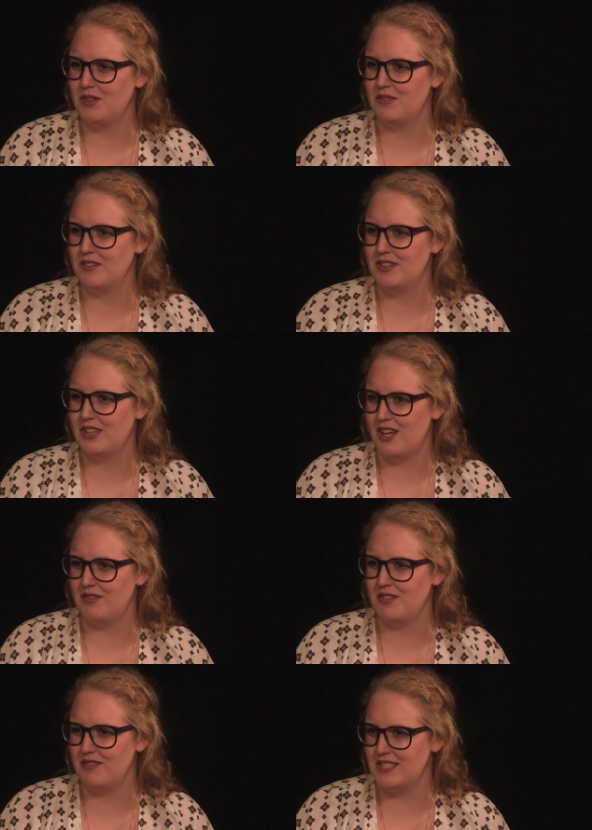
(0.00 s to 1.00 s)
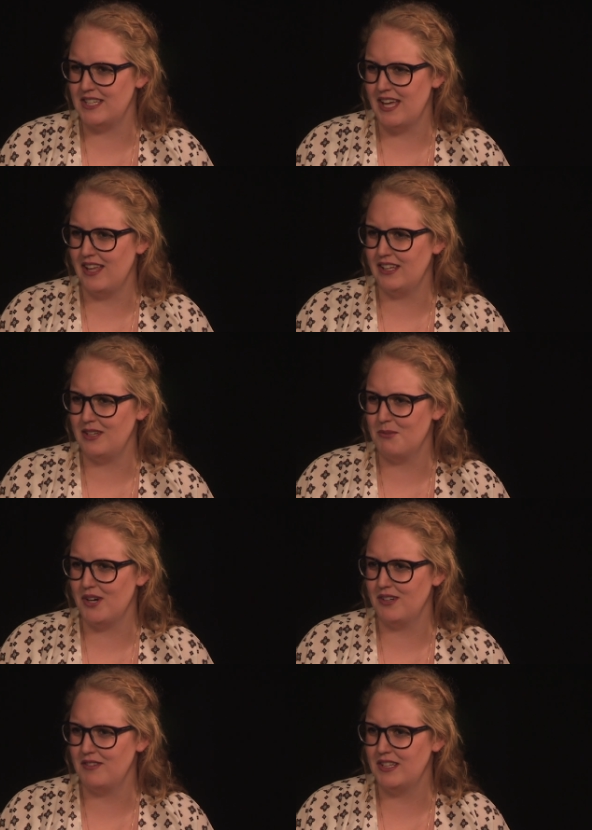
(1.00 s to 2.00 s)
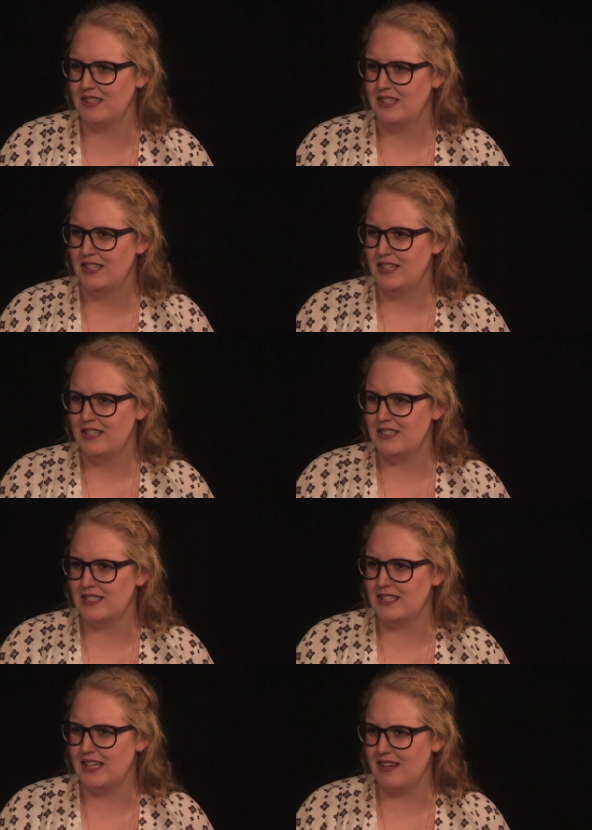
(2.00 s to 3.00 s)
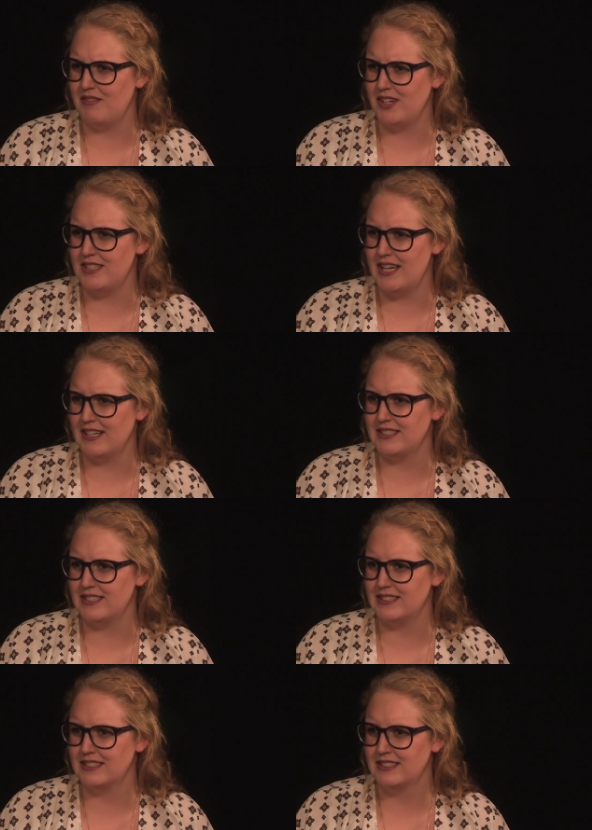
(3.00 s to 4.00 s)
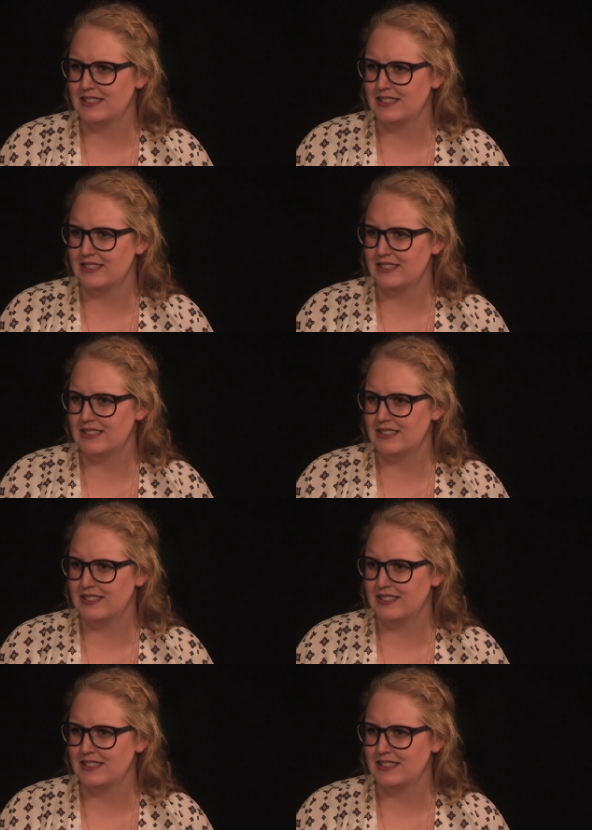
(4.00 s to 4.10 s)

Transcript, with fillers: would have thought of the physicality part of it. Does it get very taxing?